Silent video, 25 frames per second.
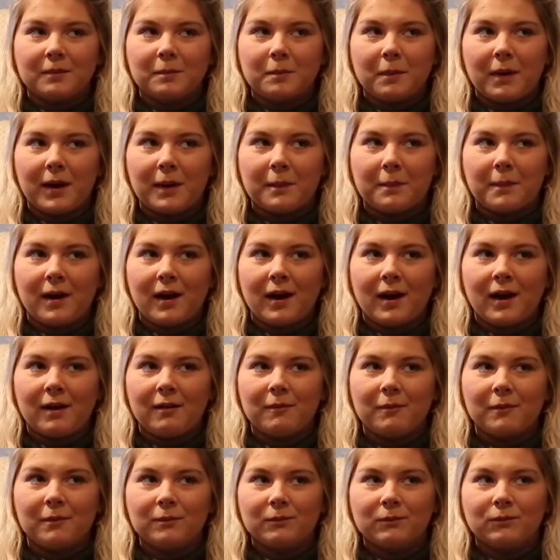my
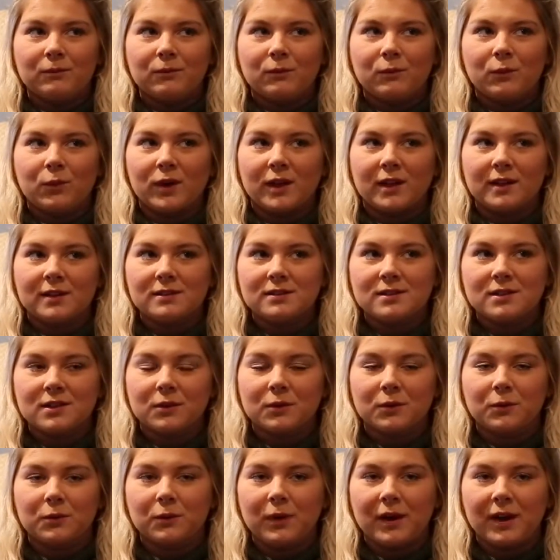mom went
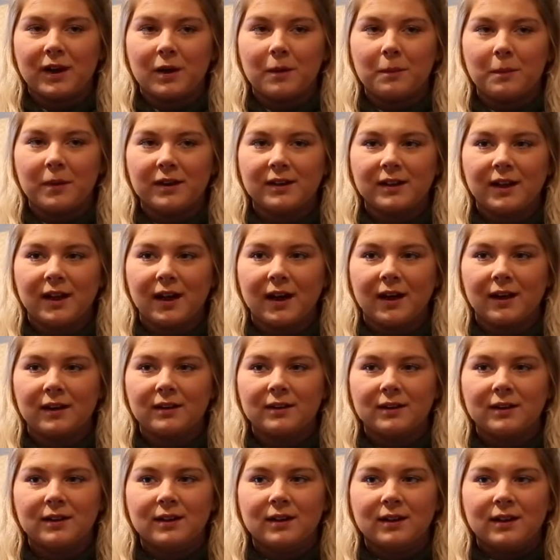to wake up my dad